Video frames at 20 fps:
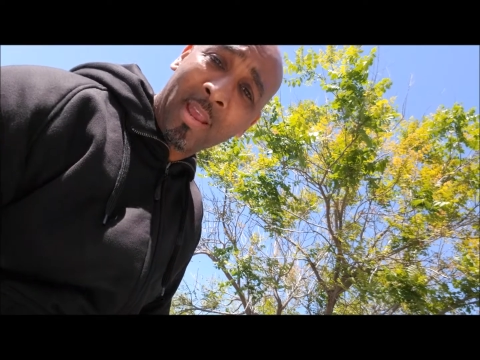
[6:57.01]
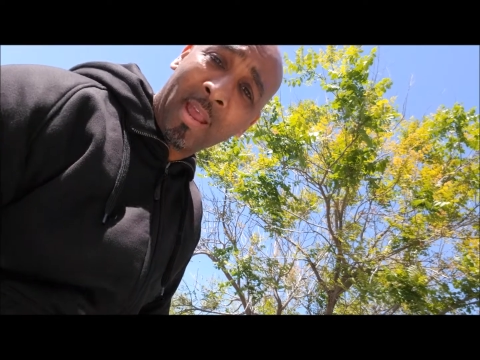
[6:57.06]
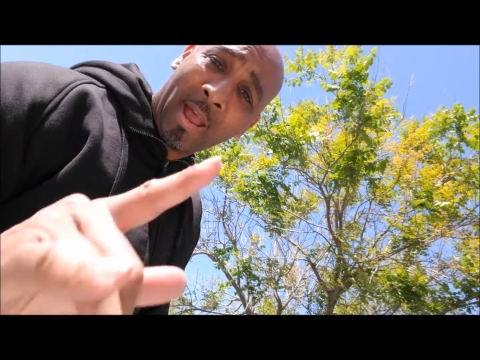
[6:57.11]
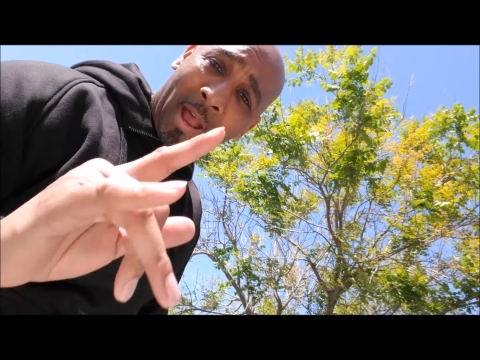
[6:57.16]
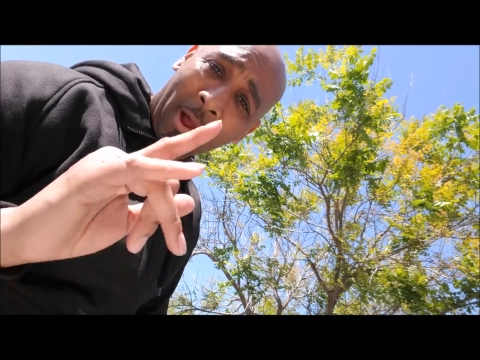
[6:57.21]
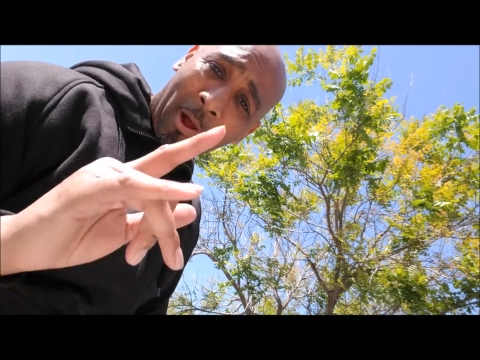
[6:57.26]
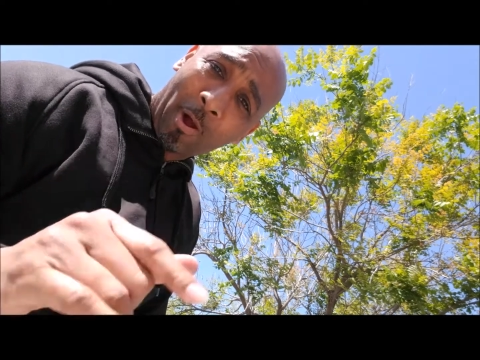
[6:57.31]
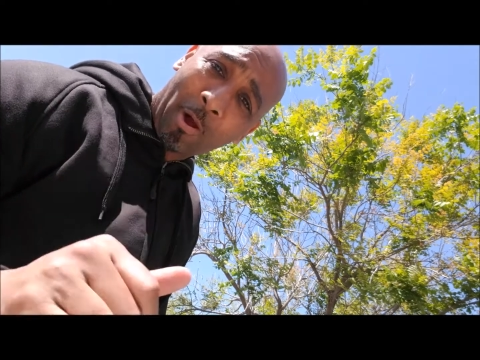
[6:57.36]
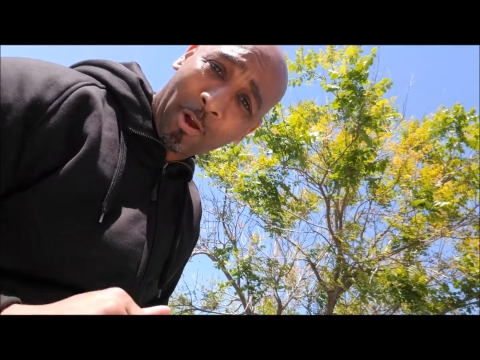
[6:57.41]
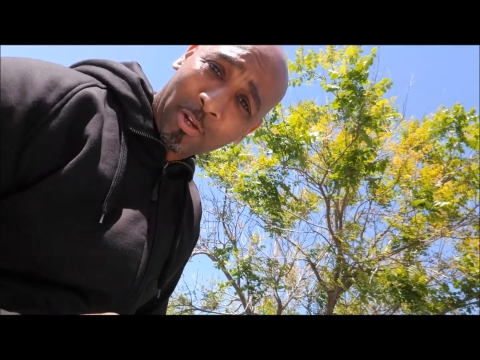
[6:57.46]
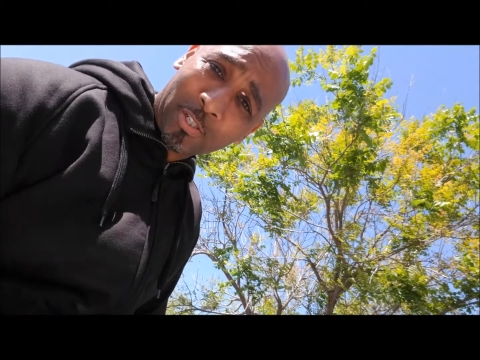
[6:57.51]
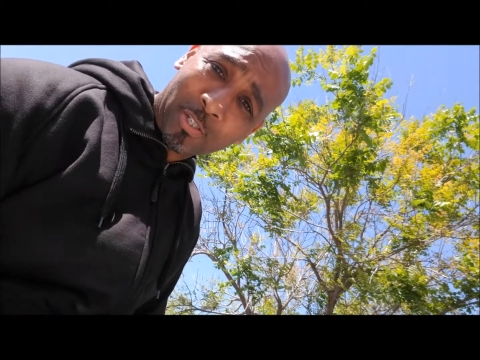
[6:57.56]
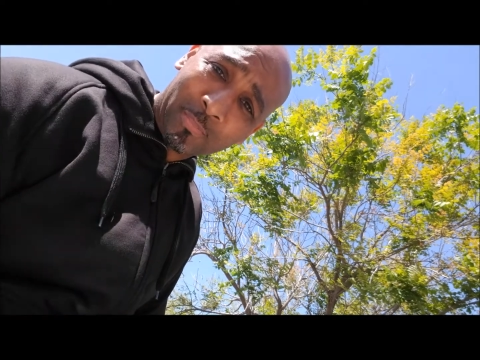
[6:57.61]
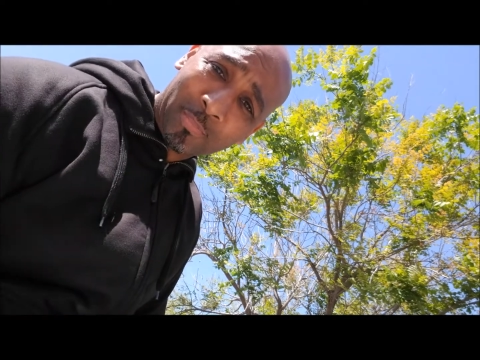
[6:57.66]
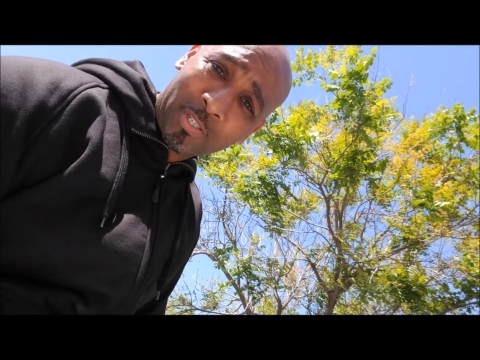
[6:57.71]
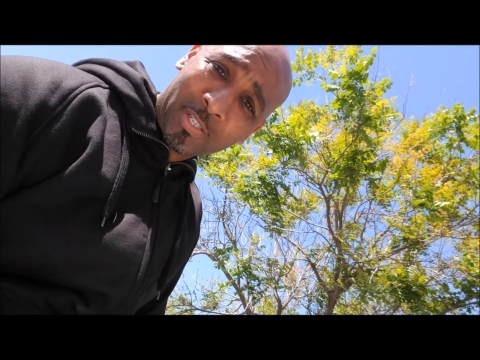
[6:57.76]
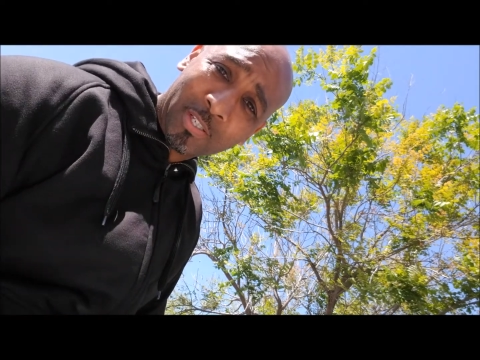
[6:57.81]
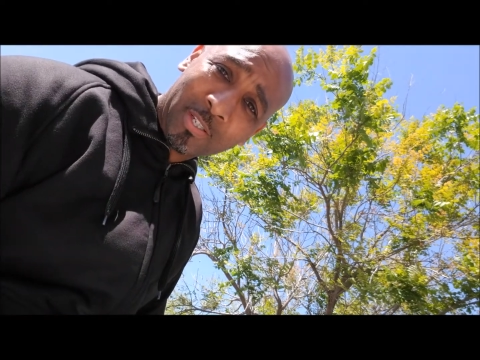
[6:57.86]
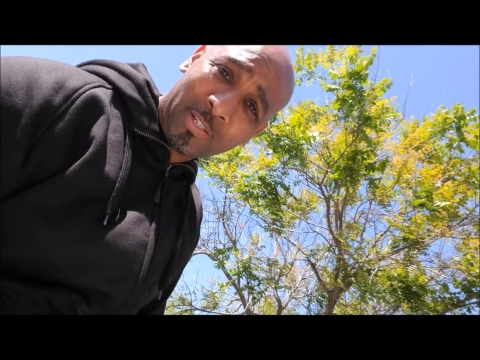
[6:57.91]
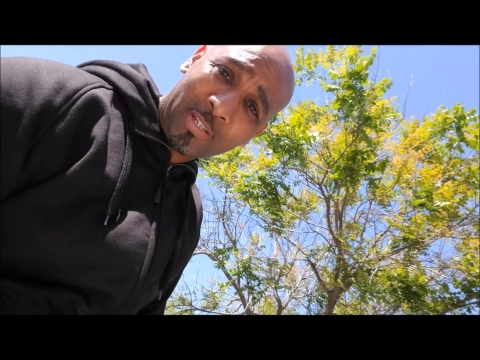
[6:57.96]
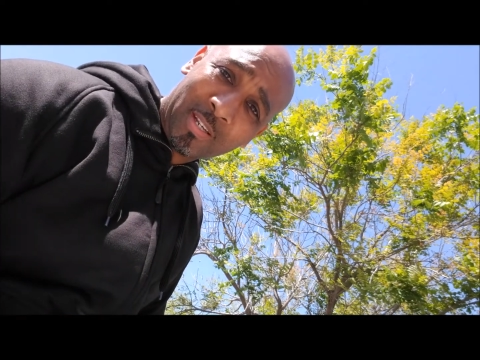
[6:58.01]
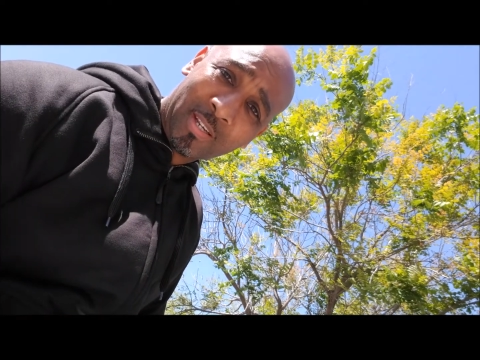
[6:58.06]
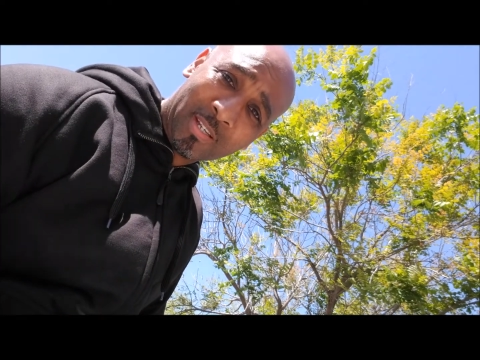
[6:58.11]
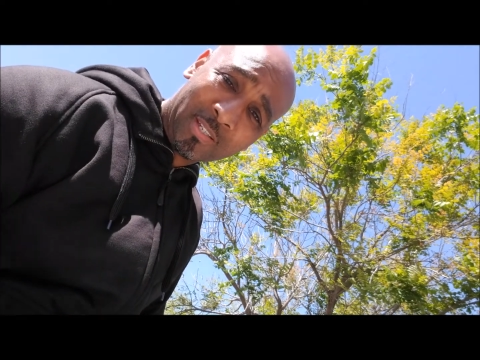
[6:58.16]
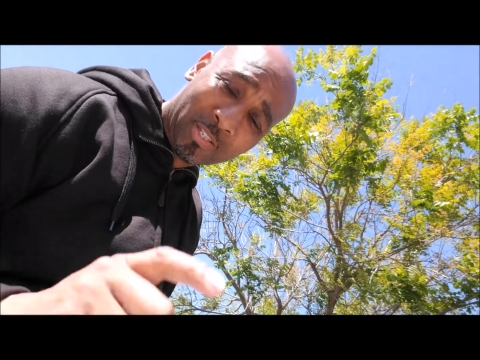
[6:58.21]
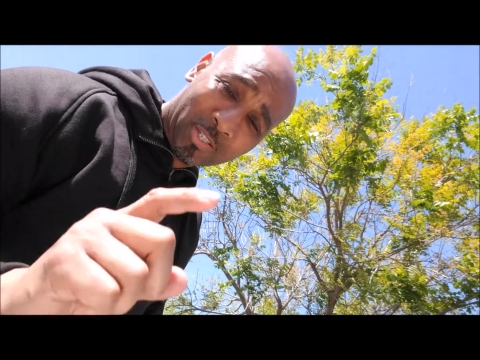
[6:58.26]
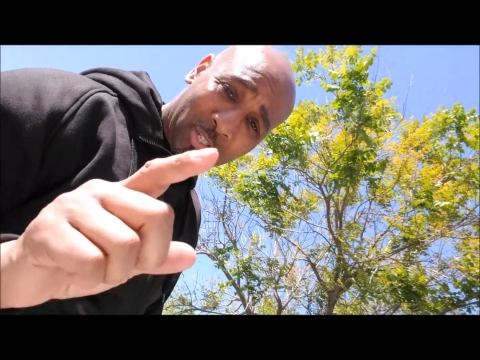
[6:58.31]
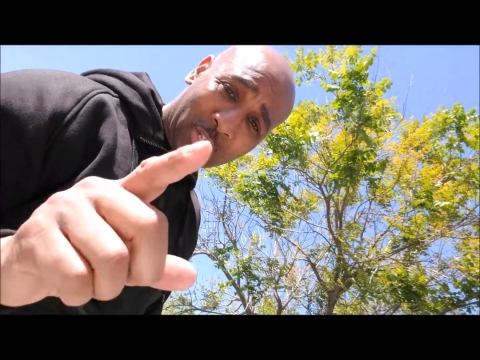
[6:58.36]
how awesome this hoodie is. This